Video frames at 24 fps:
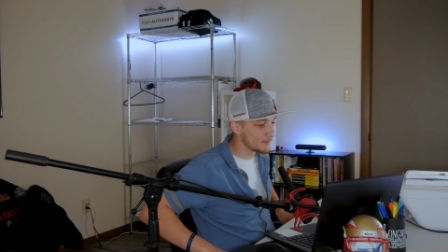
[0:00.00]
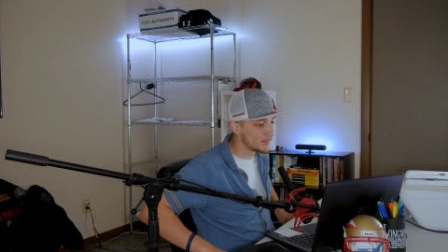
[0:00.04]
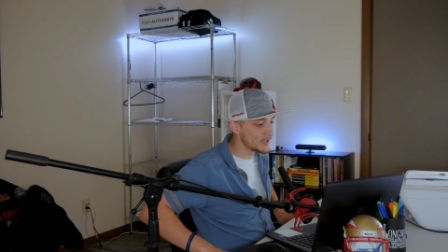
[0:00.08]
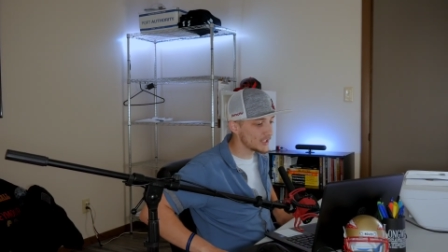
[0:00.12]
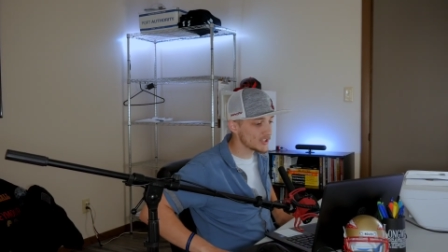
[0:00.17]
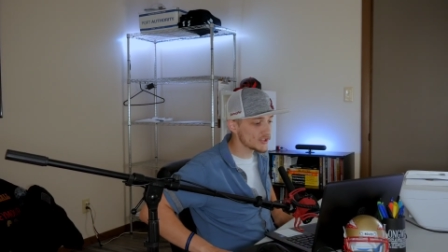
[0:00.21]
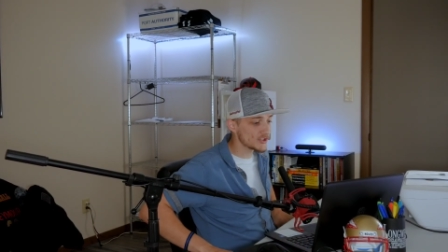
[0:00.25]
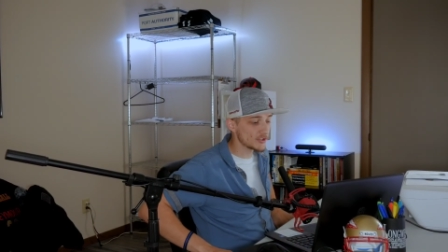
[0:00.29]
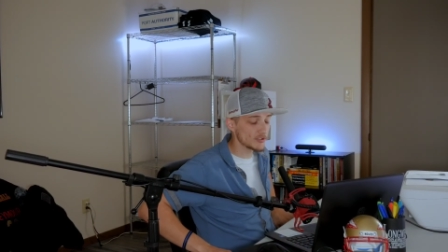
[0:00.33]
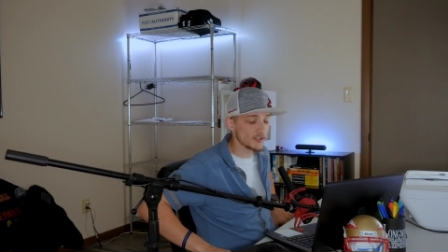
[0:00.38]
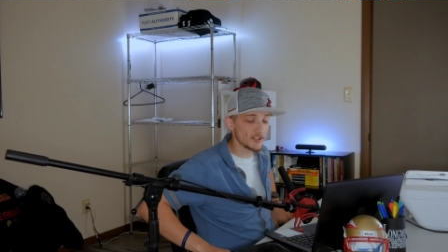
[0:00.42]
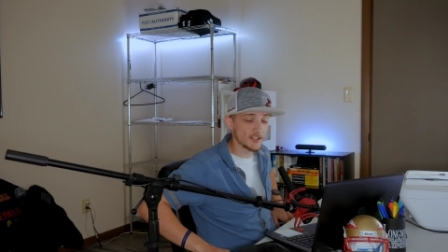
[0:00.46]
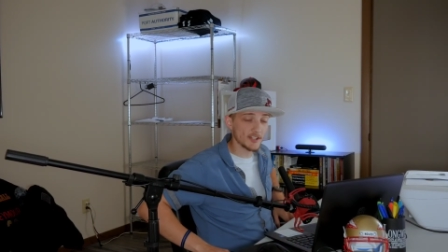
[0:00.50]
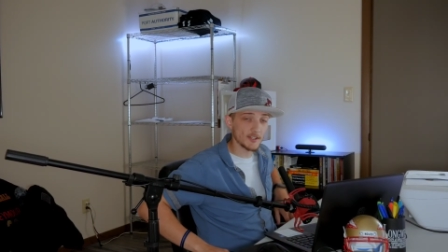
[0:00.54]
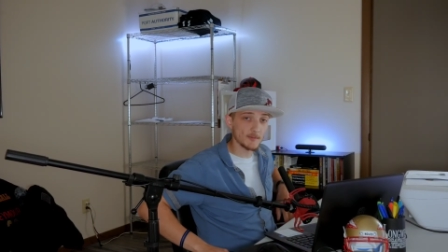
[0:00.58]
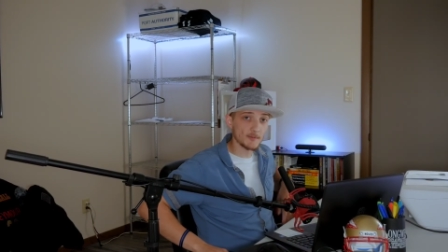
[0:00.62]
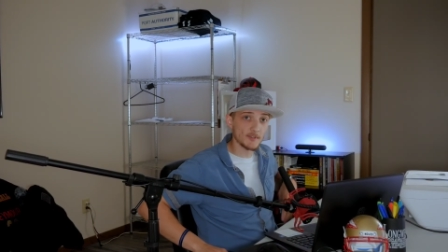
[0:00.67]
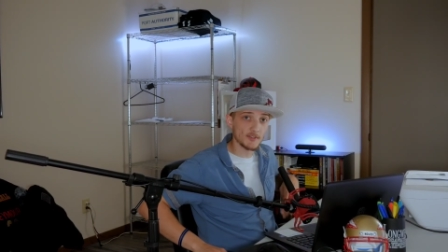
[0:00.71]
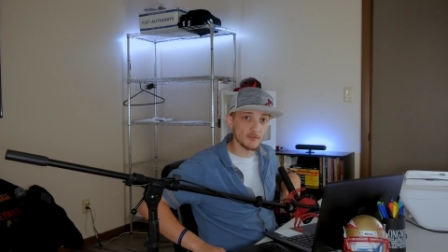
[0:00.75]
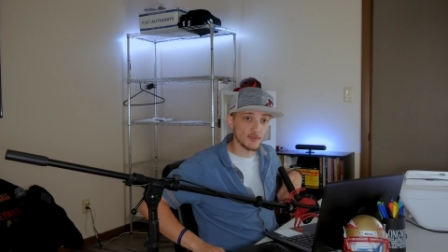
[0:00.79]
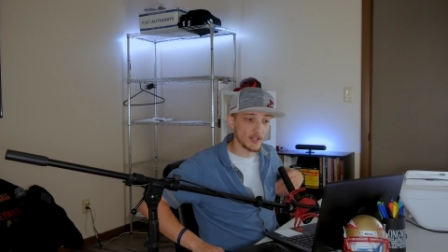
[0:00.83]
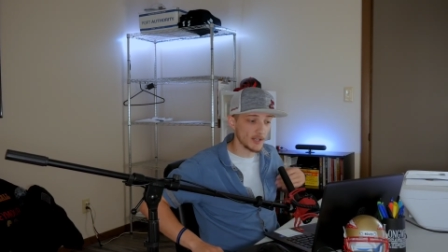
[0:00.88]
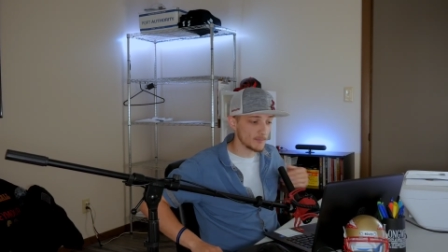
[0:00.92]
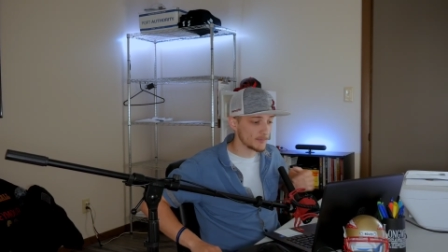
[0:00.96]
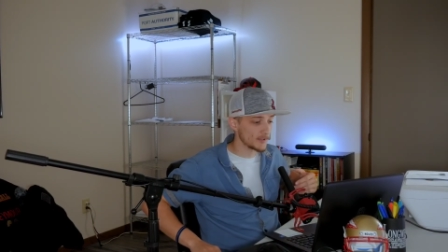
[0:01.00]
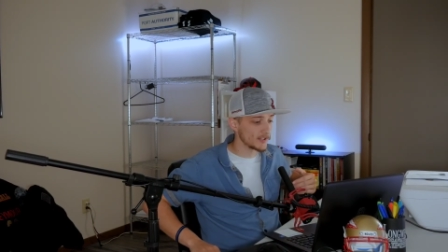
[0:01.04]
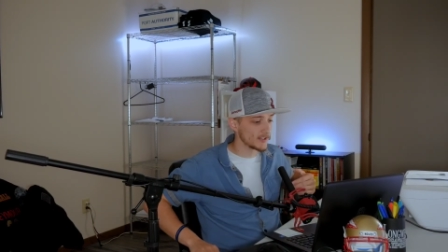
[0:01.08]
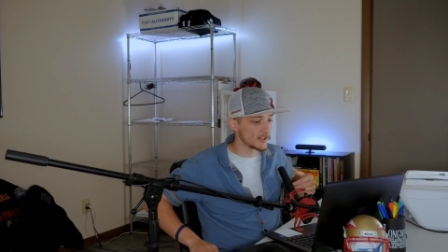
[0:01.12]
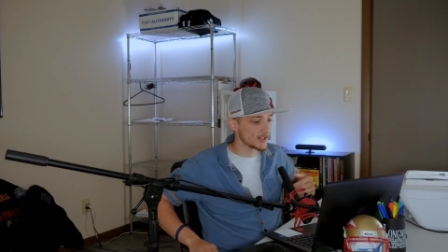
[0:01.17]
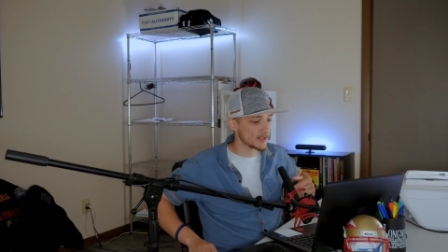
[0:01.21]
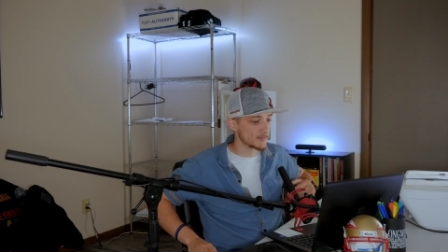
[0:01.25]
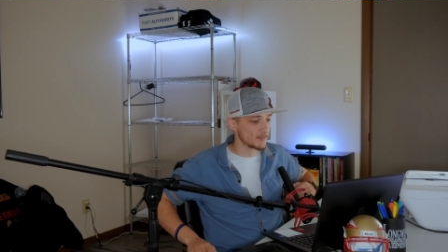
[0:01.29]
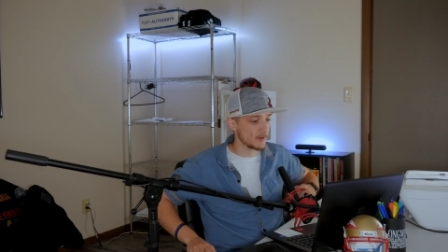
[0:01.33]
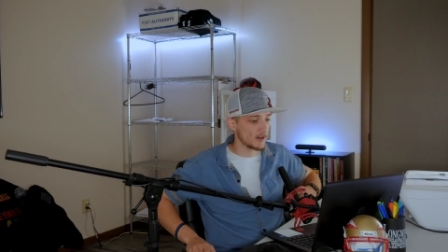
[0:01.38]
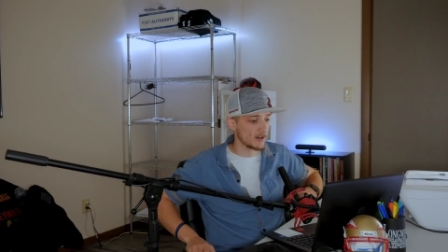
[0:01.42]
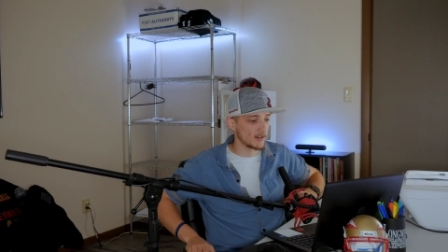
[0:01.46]
Be sure to subscribe to
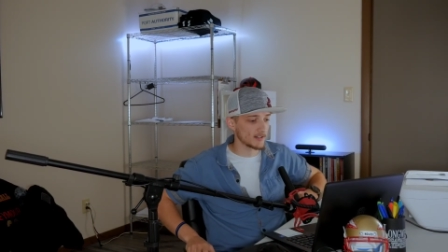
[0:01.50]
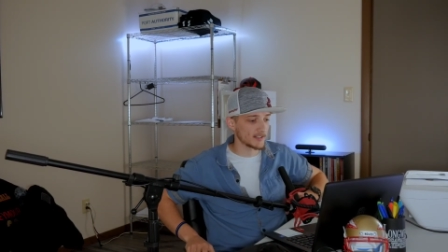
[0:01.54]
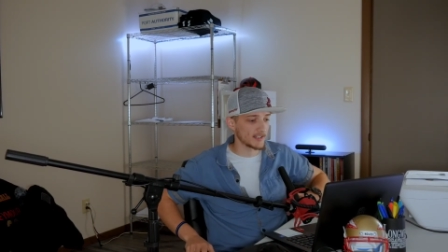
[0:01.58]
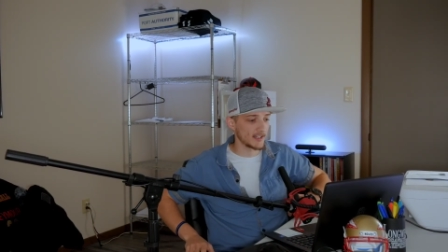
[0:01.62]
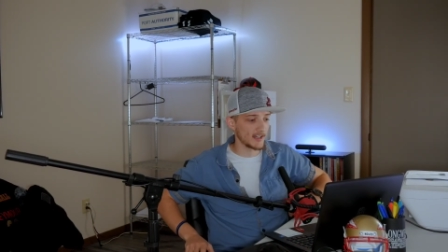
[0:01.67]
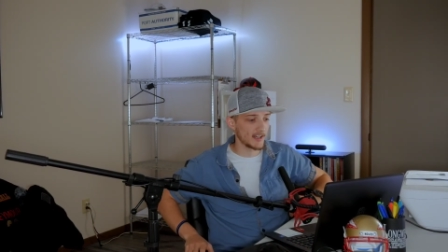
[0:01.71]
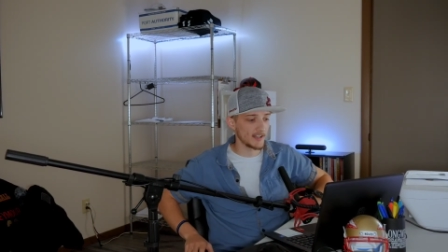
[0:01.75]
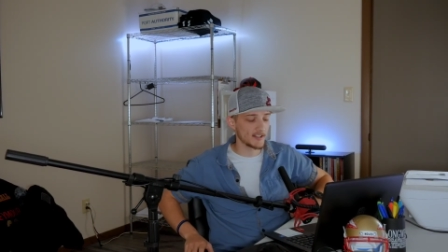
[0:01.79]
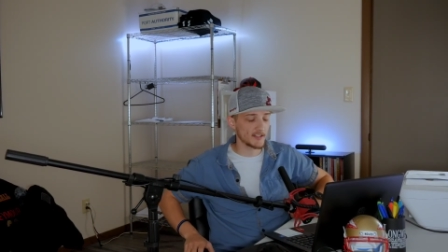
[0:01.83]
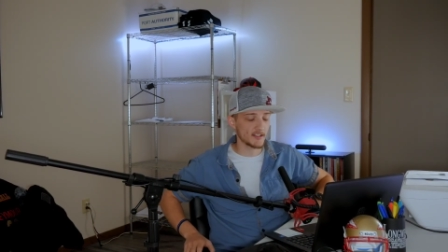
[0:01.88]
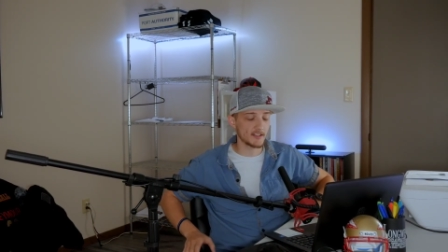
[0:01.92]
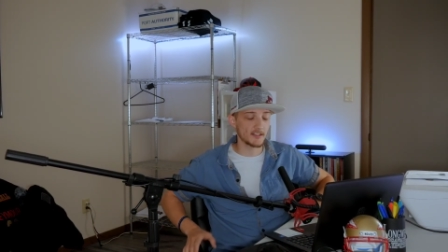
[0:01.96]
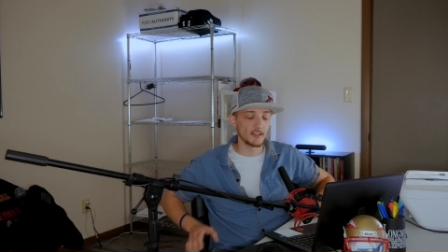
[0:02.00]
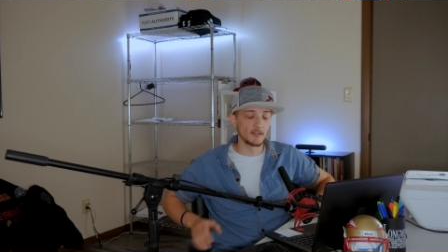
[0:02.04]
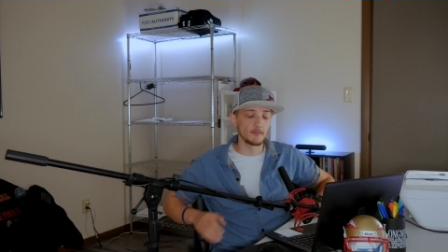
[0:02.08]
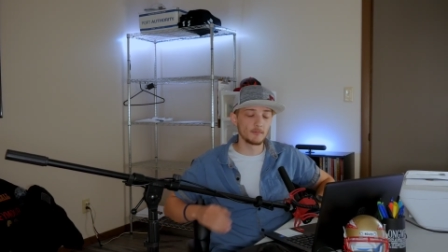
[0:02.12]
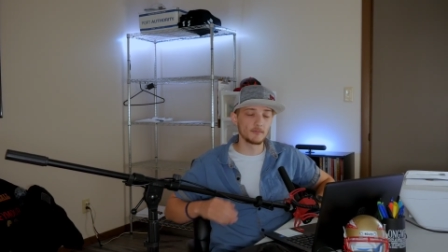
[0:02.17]
this podcast